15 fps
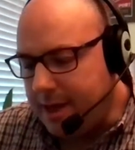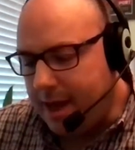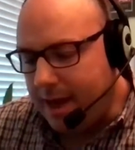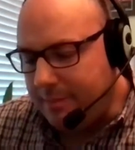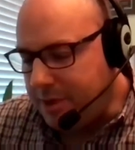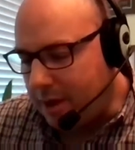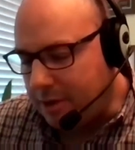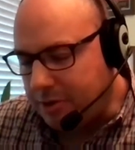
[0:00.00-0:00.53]

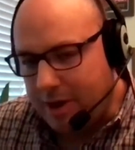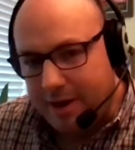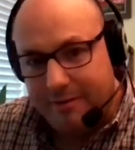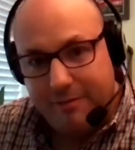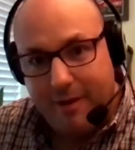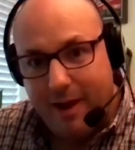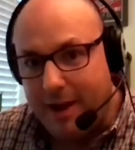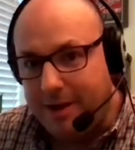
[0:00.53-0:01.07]
suck trying
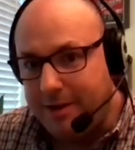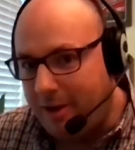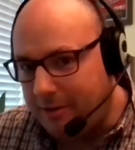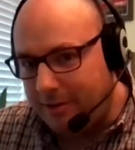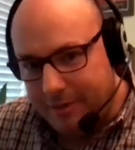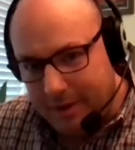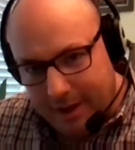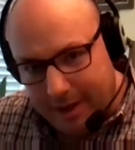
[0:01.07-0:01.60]
to find
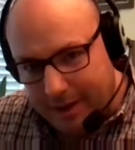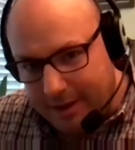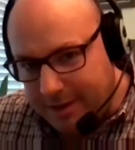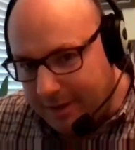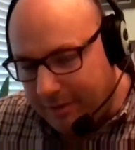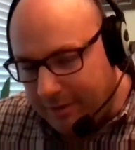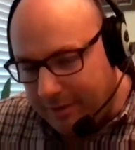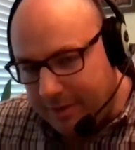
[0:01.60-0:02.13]
all of the
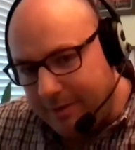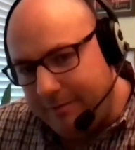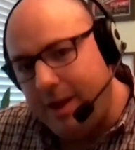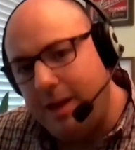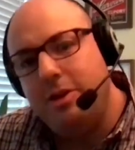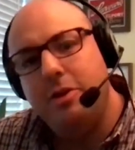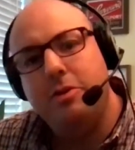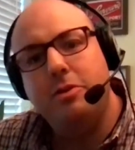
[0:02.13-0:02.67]
different
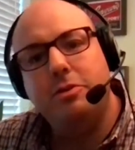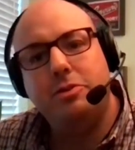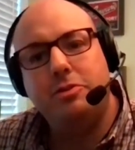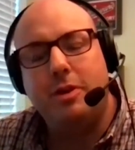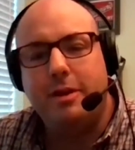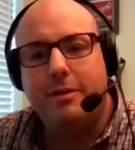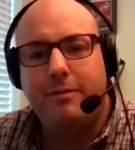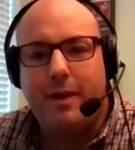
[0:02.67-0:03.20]
venues,
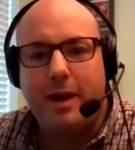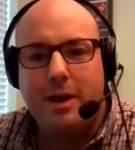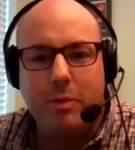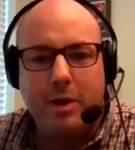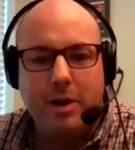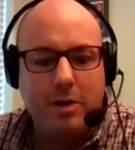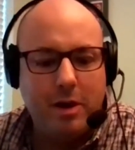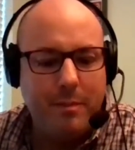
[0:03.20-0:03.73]
trying to find
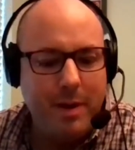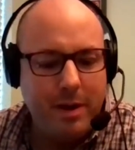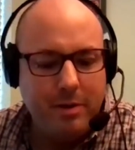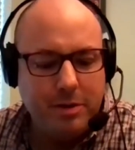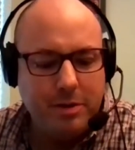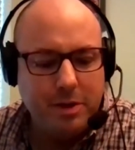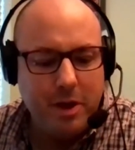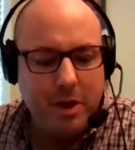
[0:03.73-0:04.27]
where your
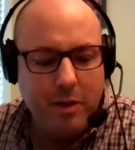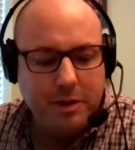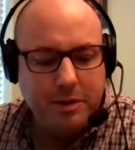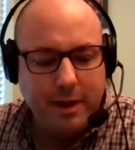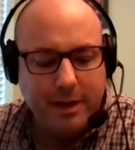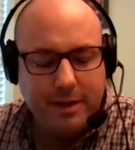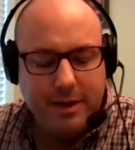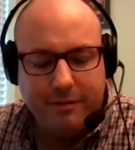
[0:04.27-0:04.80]
competitors are going.
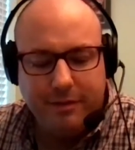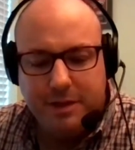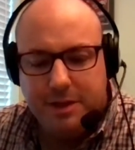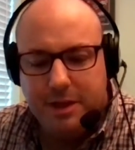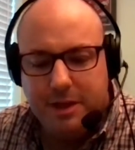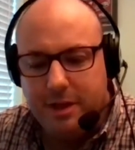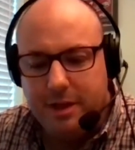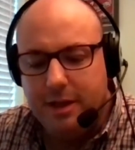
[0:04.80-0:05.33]
So I can definitely
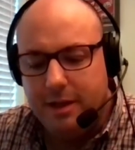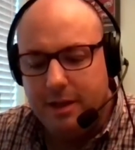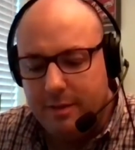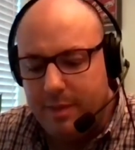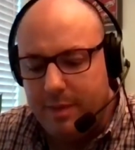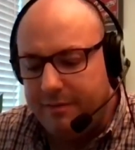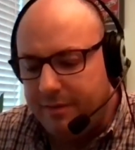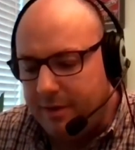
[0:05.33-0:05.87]
see the
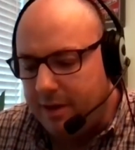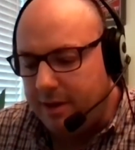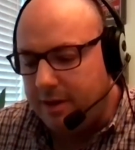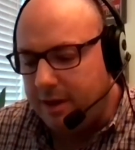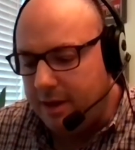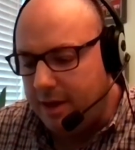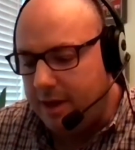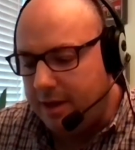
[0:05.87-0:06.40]
benefit in
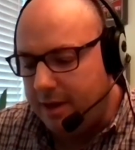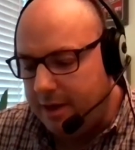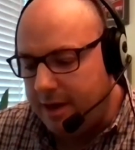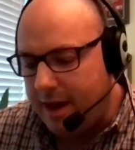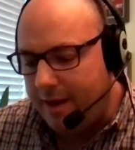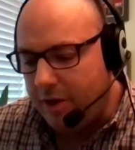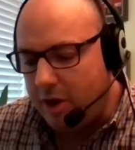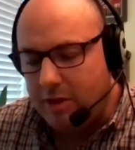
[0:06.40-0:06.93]

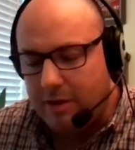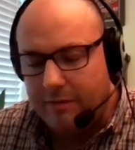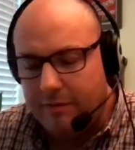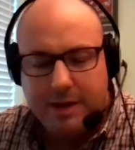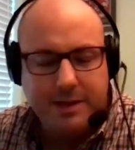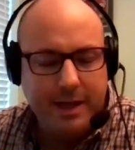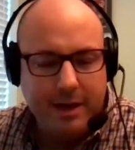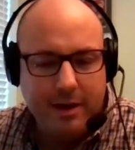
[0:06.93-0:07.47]
having all of
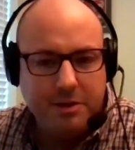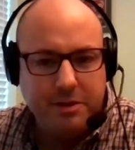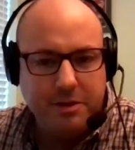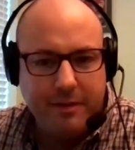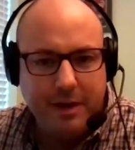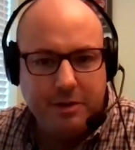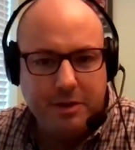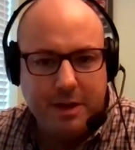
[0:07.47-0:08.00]
that data at your
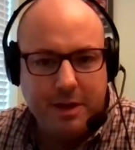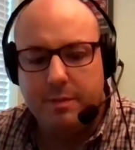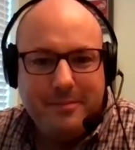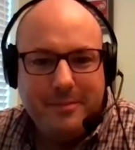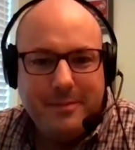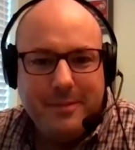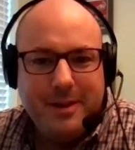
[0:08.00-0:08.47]
fingertips. Yeah,